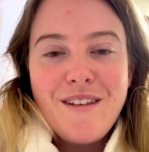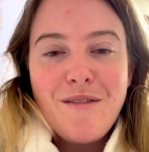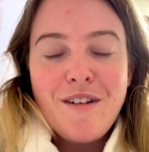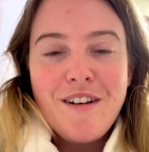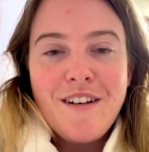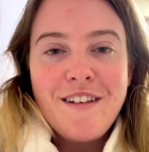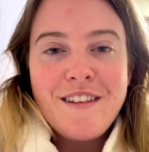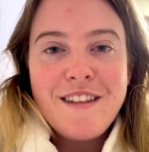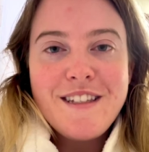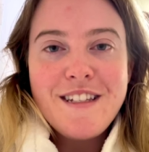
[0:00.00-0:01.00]
We're all
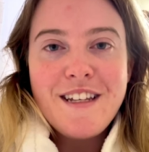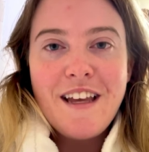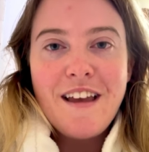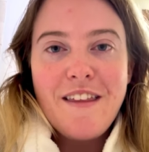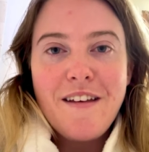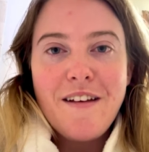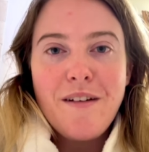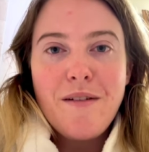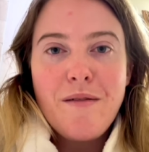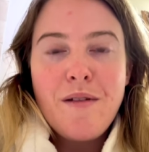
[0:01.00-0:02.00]
in this
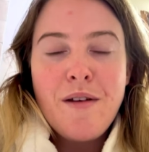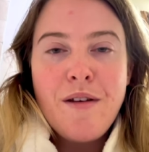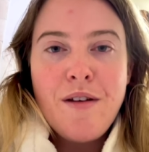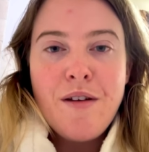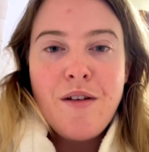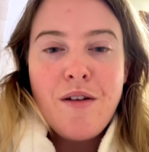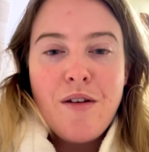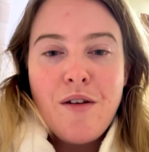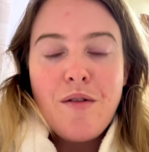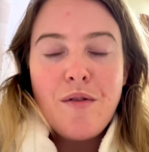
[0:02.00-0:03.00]
together.
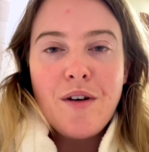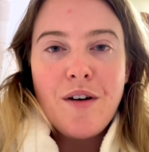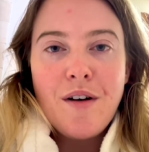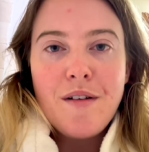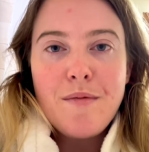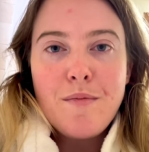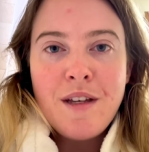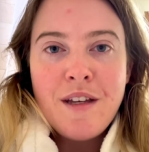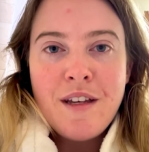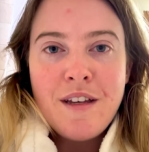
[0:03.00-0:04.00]
We're all
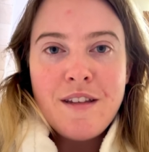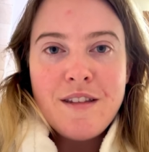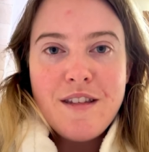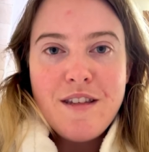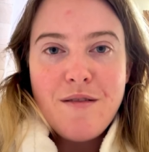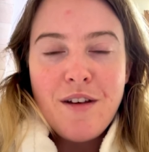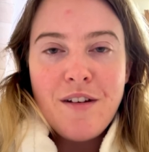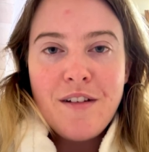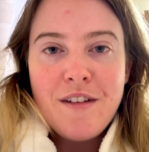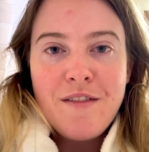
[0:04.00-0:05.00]
beings, we
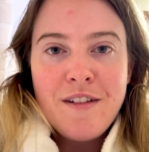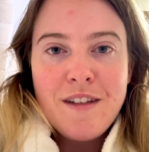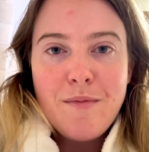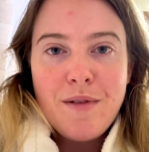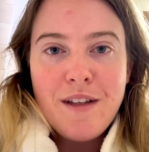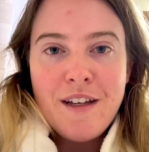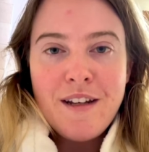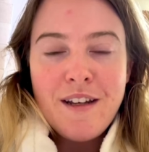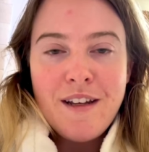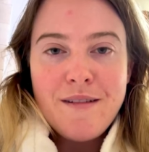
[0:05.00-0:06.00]
all live on the
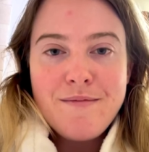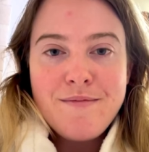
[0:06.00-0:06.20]
planet.